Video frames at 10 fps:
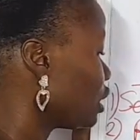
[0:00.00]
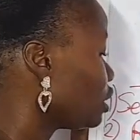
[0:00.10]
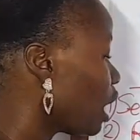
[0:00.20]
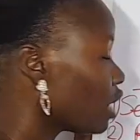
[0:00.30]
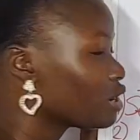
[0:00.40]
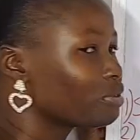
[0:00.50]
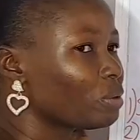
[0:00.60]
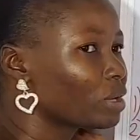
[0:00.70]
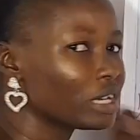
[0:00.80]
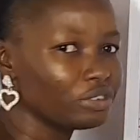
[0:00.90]
Now if you're
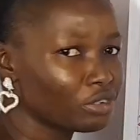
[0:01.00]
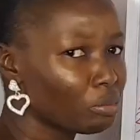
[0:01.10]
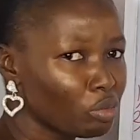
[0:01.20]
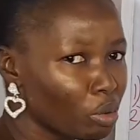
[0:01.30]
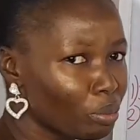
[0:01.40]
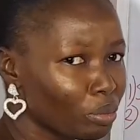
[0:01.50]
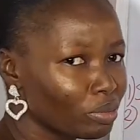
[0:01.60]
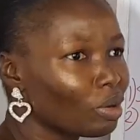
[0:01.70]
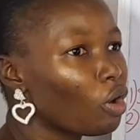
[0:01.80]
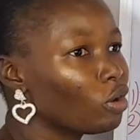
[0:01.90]
working from home,
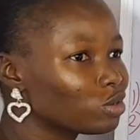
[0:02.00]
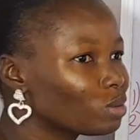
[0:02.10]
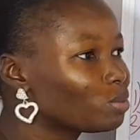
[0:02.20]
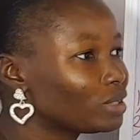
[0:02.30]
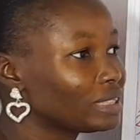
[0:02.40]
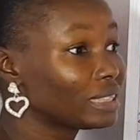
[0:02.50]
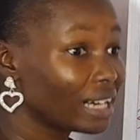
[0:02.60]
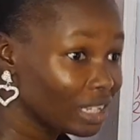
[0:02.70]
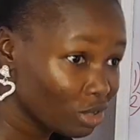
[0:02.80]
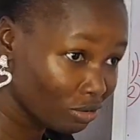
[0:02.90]
also put the
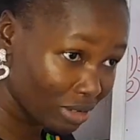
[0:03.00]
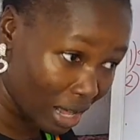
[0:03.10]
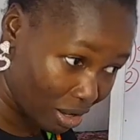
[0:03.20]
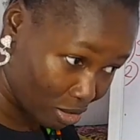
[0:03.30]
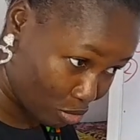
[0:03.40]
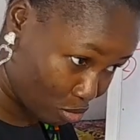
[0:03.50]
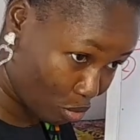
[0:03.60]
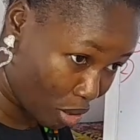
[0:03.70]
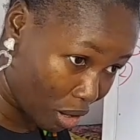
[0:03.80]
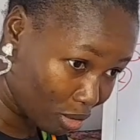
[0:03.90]
rent of that
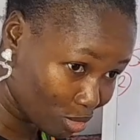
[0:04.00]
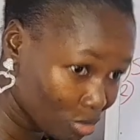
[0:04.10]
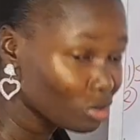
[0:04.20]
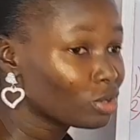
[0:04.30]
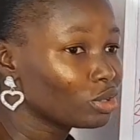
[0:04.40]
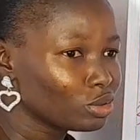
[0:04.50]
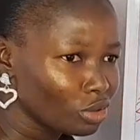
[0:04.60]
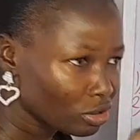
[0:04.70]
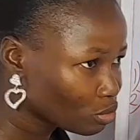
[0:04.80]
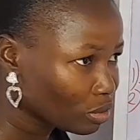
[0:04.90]
your house.
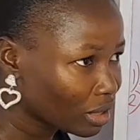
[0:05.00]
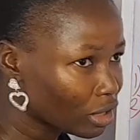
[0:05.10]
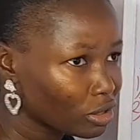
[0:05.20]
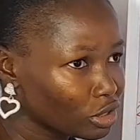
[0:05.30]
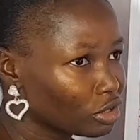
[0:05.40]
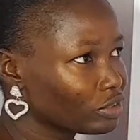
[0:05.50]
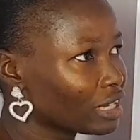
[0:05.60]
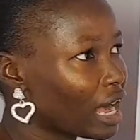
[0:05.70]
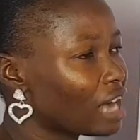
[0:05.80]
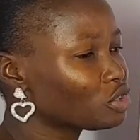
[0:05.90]
Just do a calculation on it,
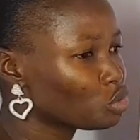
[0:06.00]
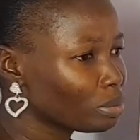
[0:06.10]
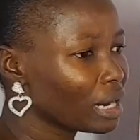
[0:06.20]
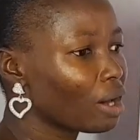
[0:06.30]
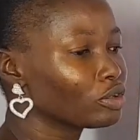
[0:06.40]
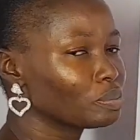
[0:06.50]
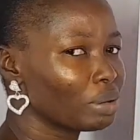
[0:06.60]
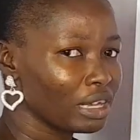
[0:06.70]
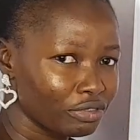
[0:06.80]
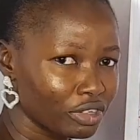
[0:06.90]
that assuming I was
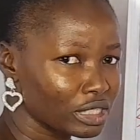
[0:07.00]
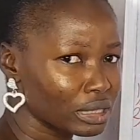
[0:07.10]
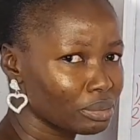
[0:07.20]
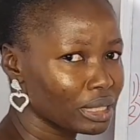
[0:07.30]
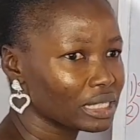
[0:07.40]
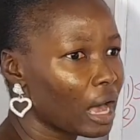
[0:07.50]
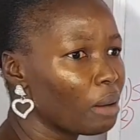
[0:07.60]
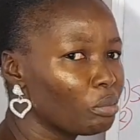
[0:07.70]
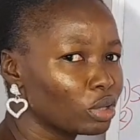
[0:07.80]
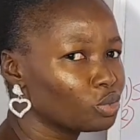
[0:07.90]
paying for this place,
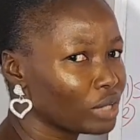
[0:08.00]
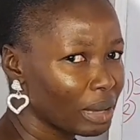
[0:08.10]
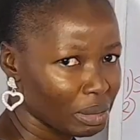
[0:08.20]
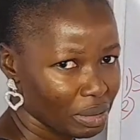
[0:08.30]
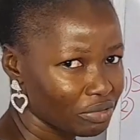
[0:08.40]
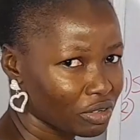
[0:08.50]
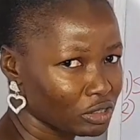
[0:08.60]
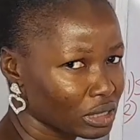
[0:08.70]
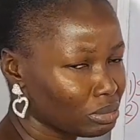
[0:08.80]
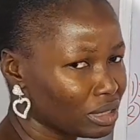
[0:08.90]
how much will I be paying for
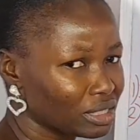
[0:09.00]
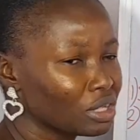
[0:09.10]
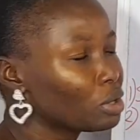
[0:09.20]
this place?